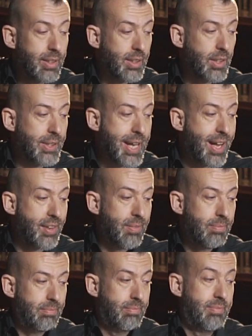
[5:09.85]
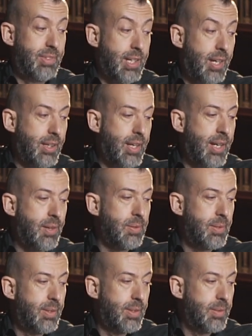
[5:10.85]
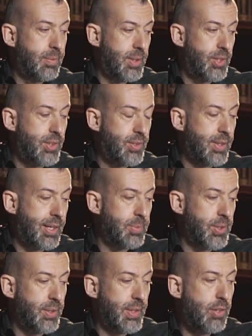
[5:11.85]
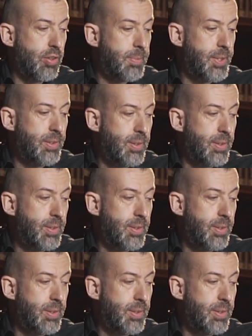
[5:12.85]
you can dial it out, which is absolutely criminal,